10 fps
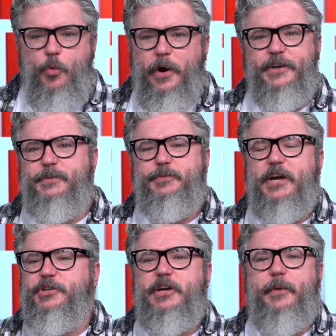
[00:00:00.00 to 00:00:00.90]
where his
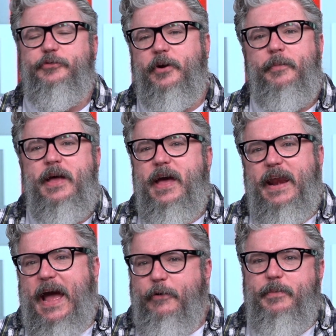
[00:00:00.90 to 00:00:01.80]
obsession comes from
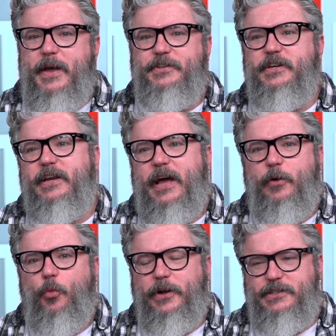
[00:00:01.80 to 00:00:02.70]
and how he makes it
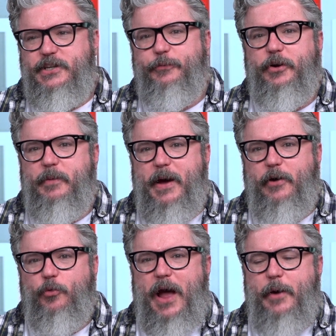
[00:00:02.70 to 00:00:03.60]
and what's different
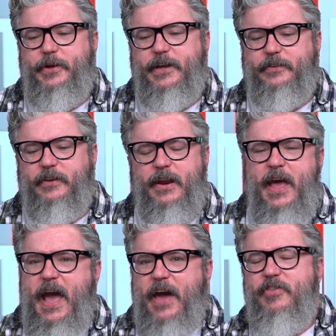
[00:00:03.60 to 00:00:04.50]
about how he does it.
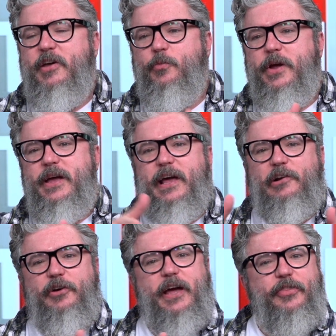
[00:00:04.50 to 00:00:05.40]
And then we get a
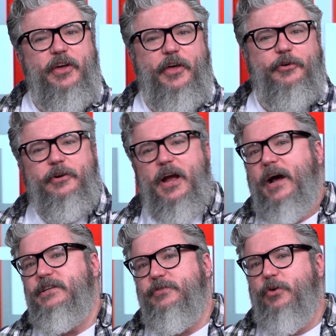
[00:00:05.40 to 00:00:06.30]
look at the other
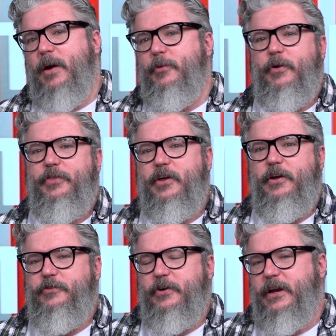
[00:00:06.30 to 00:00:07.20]
kinds of ramen around the
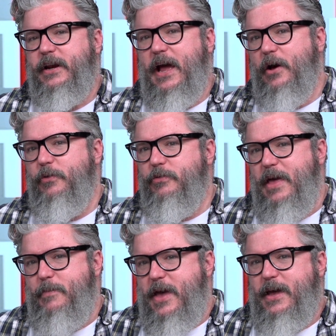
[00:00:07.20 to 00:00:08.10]
country and how
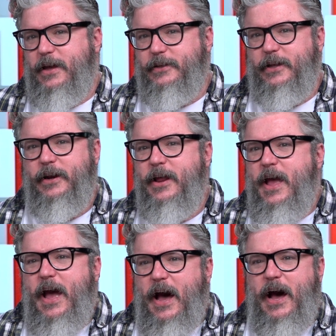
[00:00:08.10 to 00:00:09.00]
they make it. And
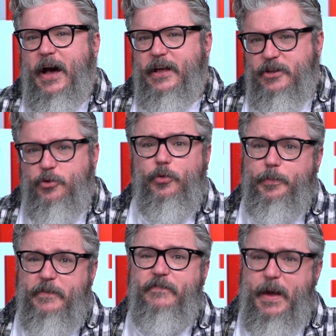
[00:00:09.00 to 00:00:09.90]
uh, you will
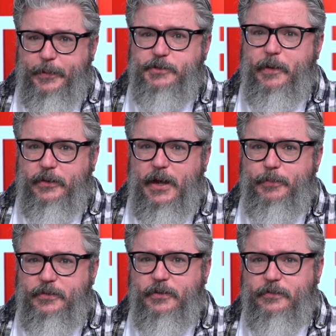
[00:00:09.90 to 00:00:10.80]
be famished by the time
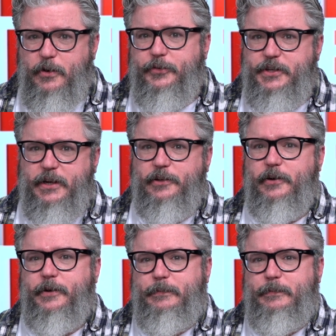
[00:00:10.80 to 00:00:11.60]
this thing's over. Take a look.